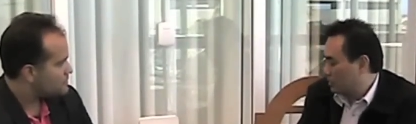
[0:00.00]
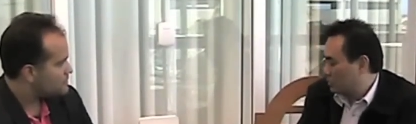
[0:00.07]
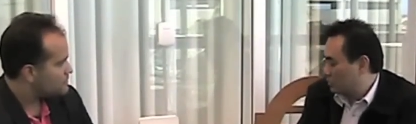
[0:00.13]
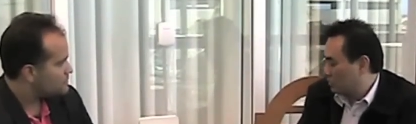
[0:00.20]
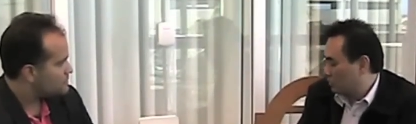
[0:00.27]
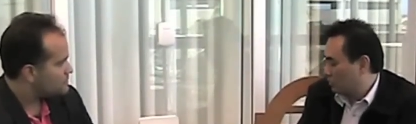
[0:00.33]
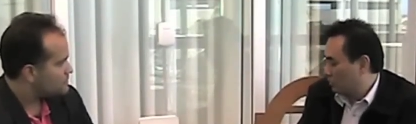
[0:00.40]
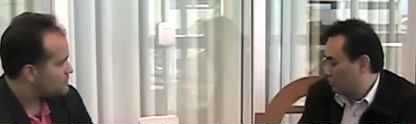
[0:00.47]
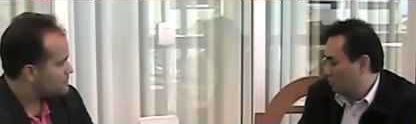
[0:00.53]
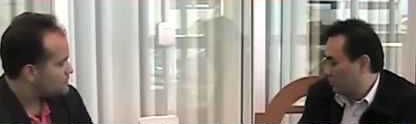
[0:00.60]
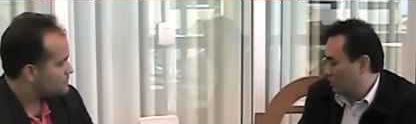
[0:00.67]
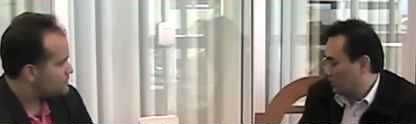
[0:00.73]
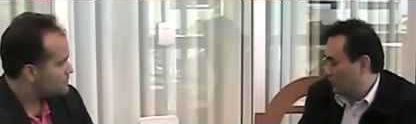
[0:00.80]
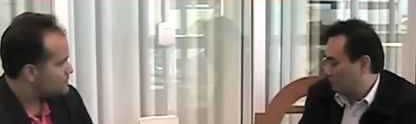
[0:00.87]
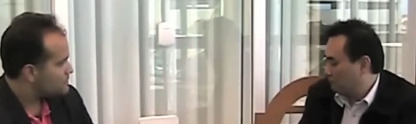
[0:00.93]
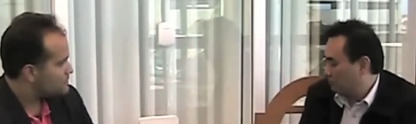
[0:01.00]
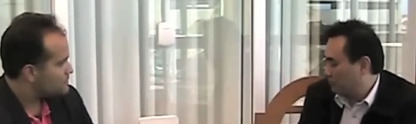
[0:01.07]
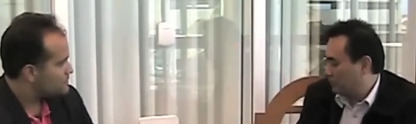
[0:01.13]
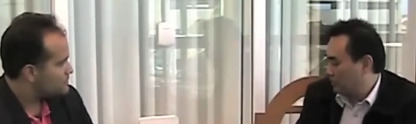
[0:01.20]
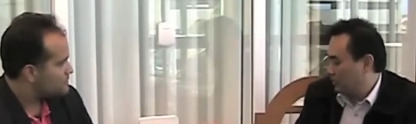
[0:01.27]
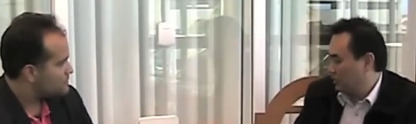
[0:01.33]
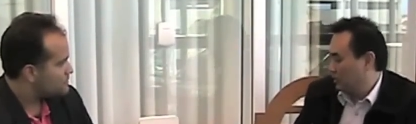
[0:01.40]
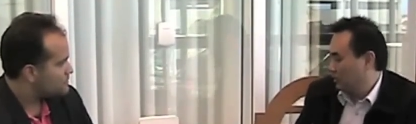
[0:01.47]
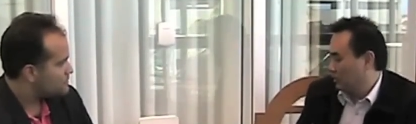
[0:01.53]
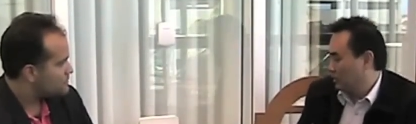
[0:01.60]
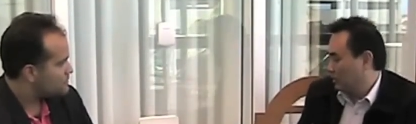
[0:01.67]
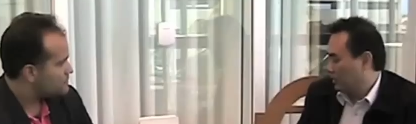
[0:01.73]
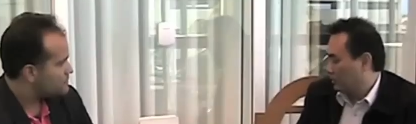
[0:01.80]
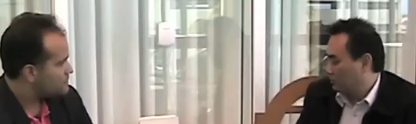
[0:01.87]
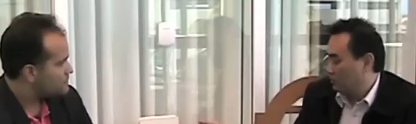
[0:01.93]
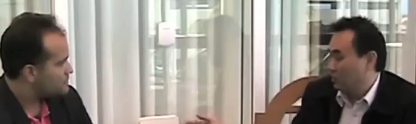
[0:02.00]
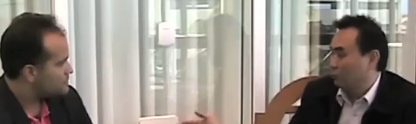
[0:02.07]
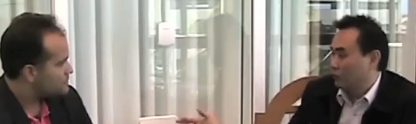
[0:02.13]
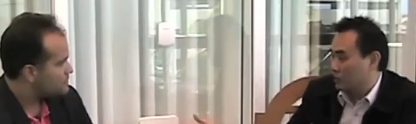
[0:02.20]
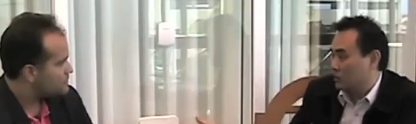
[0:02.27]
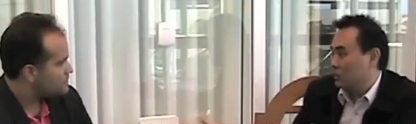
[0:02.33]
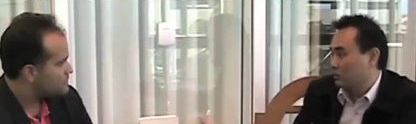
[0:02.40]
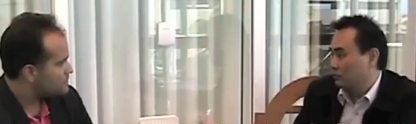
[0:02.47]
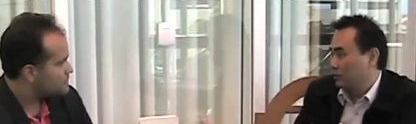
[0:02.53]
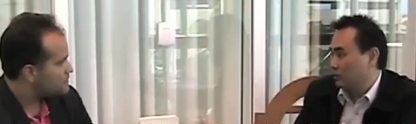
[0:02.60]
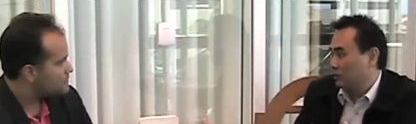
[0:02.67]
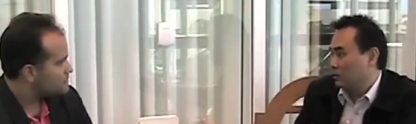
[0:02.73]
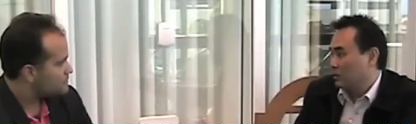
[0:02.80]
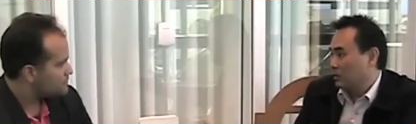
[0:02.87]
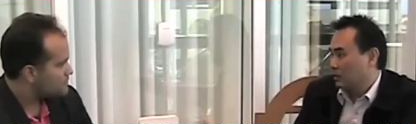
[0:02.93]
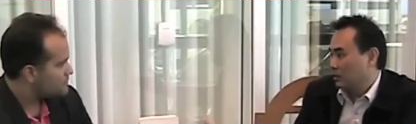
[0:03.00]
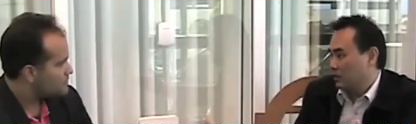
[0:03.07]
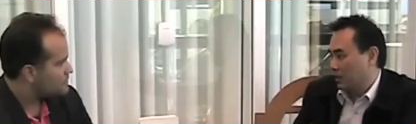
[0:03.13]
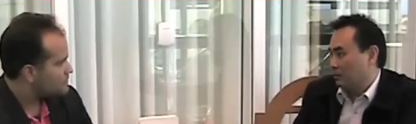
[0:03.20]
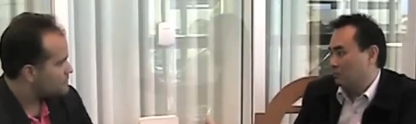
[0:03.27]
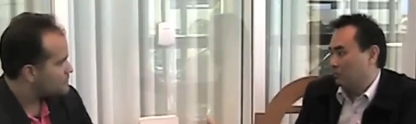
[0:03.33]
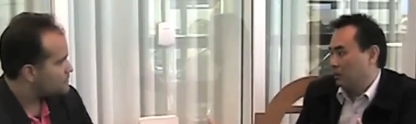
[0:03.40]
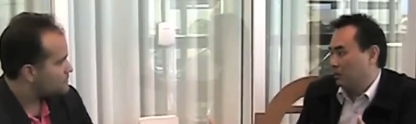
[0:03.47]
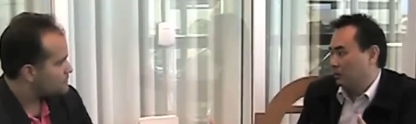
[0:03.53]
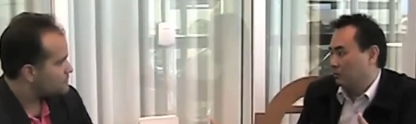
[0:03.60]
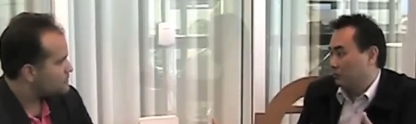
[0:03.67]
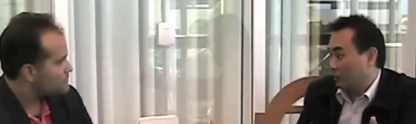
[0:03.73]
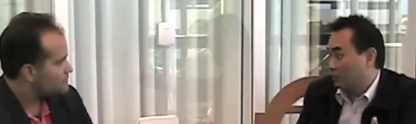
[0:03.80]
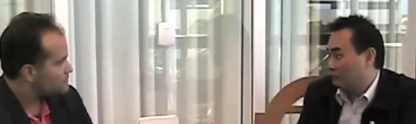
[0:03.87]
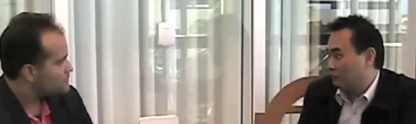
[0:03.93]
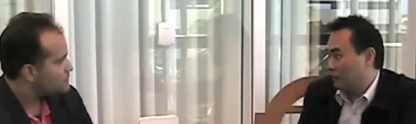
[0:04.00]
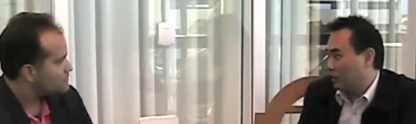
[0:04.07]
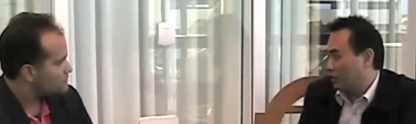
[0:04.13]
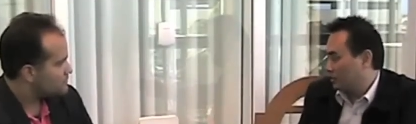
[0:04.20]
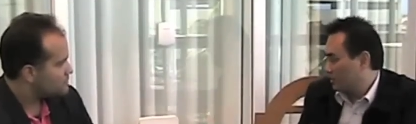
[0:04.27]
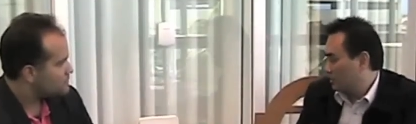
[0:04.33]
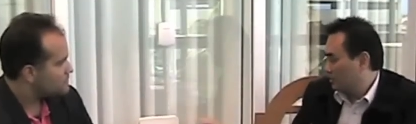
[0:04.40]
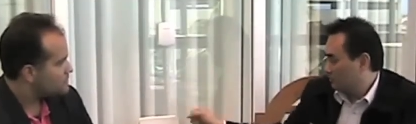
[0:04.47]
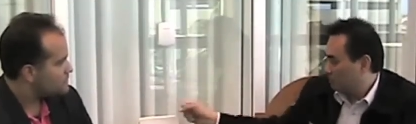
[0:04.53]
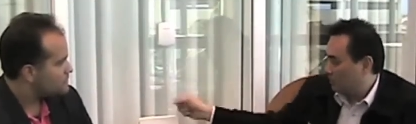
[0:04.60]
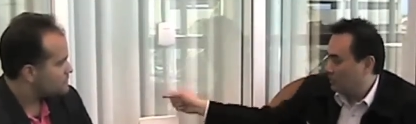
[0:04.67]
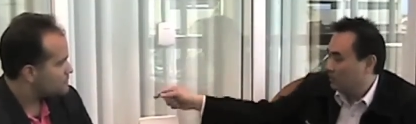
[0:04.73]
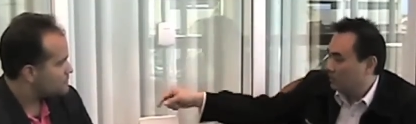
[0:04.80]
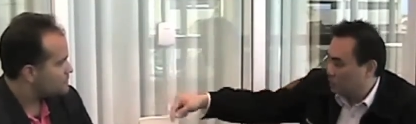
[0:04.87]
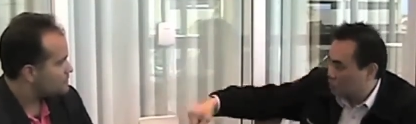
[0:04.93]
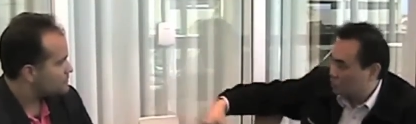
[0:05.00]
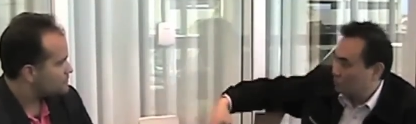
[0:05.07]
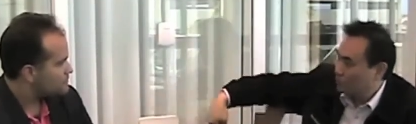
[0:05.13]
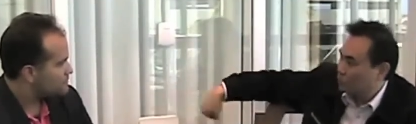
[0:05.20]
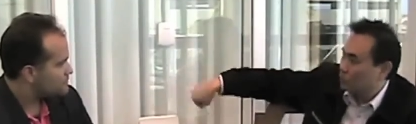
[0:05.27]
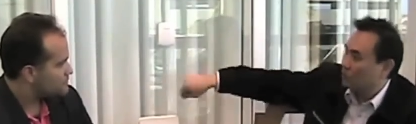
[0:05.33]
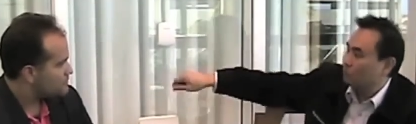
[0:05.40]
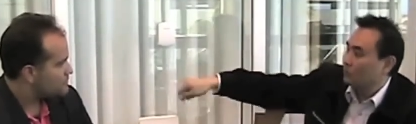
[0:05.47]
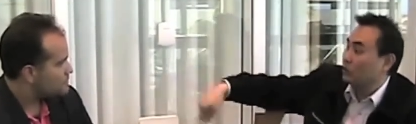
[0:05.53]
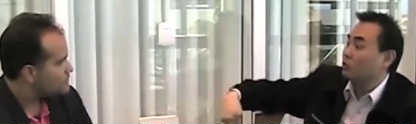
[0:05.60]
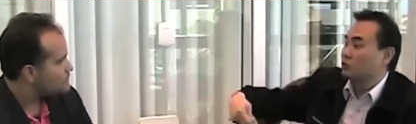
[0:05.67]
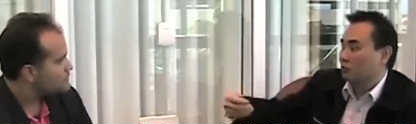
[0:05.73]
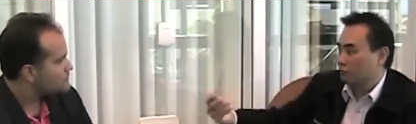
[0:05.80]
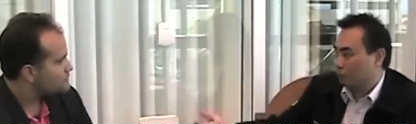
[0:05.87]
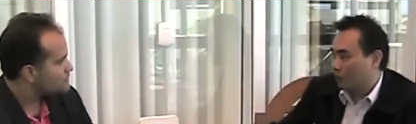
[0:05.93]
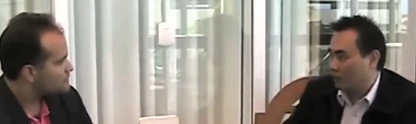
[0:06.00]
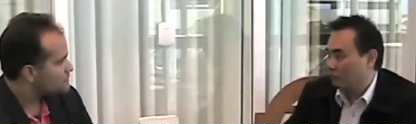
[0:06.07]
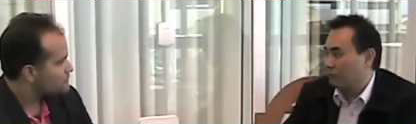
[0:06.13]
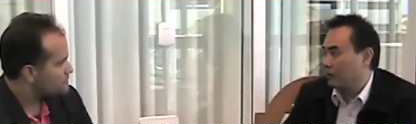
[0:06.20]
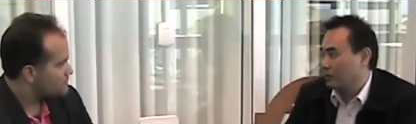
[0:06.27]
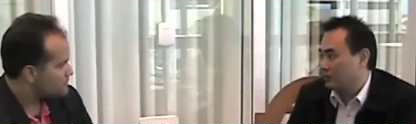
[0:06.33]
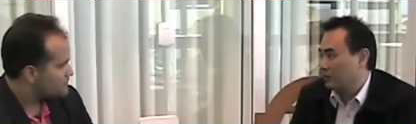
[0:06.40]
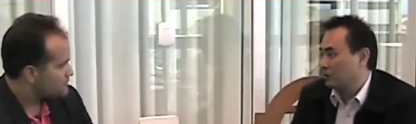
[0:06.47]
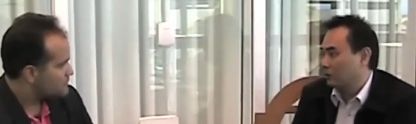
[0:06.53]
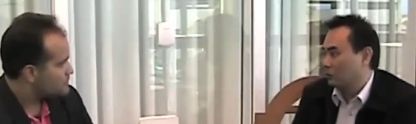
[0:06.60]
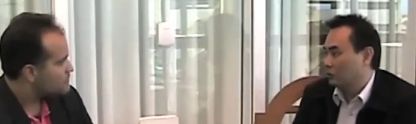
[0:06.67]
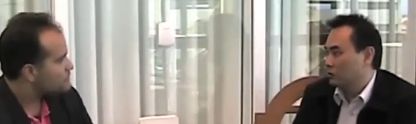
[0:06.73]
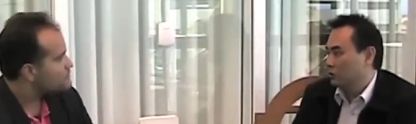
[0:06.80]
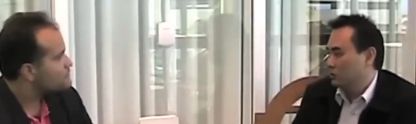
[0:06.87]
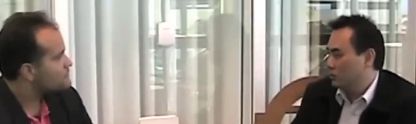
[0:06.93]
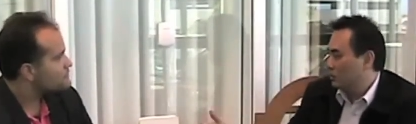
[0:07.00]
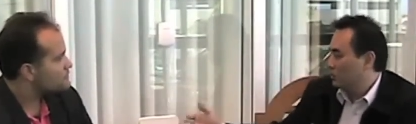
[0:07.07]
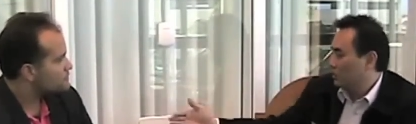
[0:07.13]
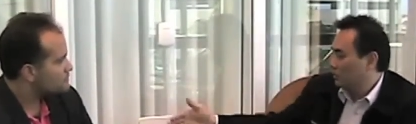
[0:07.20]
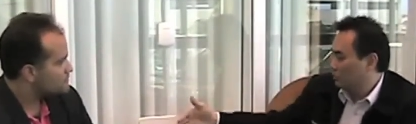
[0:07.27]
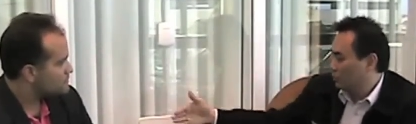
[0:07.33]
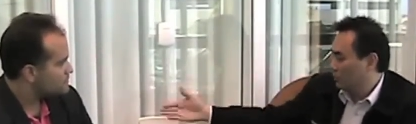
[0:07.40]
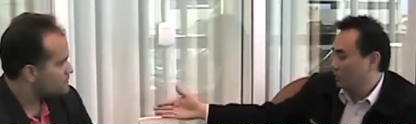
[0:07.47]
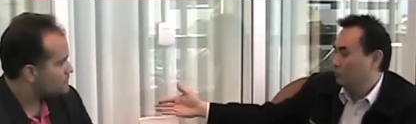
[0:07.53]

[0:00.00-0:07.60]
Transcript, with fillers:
Speaker 1: So um, the uh, the receiving can be very far, but the distribution because of Wi-Fi technology will